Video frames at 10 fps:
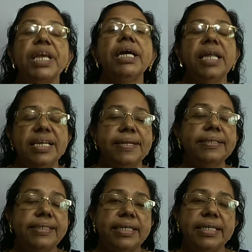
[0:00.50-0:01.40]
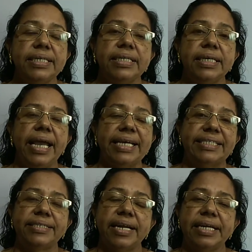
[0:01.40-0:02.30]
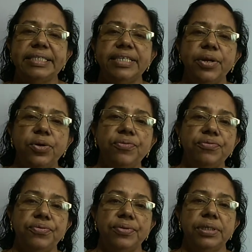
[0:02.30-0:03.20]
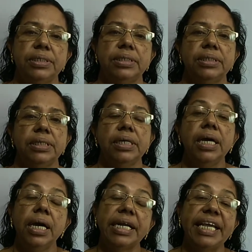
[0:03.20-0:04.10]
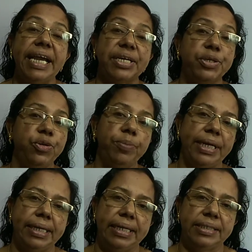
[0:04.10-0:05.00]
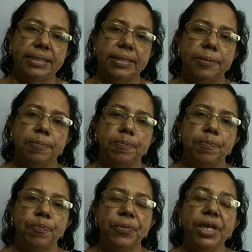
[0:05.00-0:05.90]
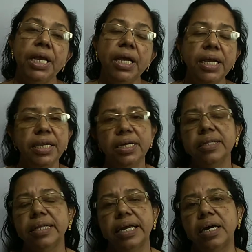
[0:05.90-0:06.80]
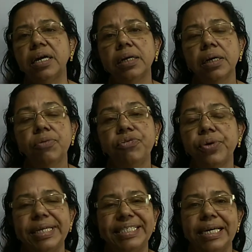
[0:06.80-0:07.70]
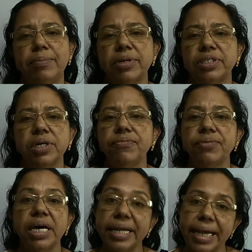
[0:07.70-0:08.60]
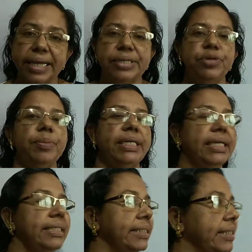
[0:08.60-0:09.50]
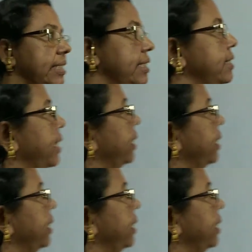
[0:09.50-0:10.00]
Let us study extraction of reactive metals. Here there are few examples of reactive metals. They